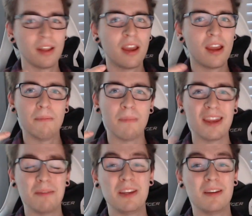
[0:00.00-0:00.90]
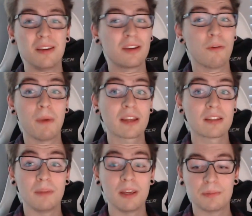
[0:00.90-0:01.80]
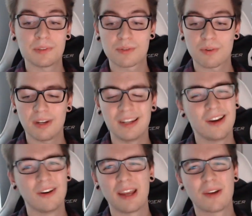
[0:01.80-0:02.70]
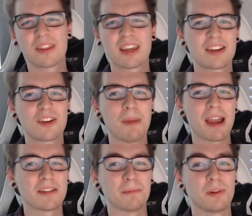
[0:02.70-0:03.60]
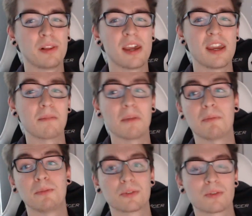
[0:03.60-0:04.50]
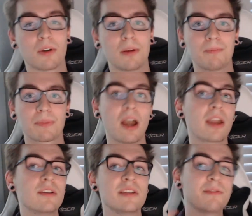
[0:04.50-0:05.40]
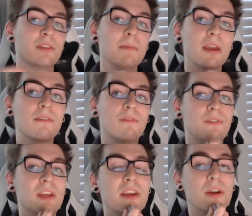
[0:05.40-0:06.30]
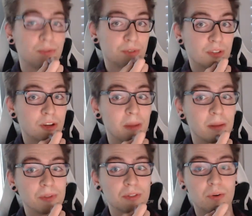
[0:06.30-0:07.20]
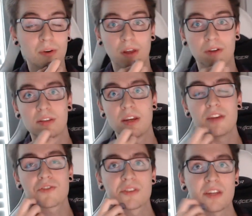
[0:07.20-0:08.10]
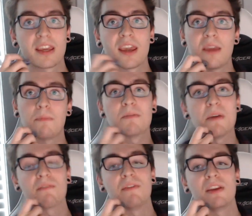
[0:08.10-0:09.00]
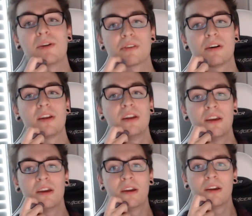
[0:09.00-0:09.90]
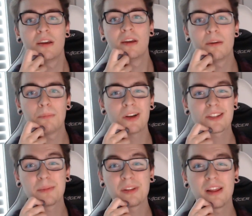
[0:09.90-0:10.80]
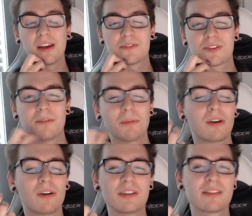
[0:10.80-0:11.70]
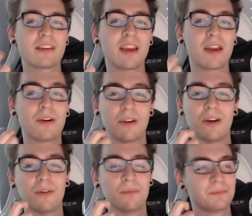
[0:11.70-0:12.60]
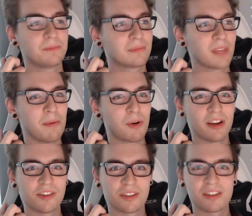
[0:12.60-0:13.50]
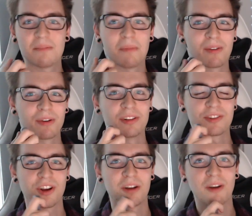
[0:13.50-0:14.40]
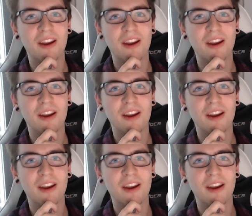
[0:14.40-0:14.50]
Maybe go back to Maple Story. No, I don't think I'd go back to playing Maple Story. I could definitely make videos on MapleStory, though. It's an interesting game to make videos on. Possibly live stream, but honestly, I don't know. I'm more interested in my real job right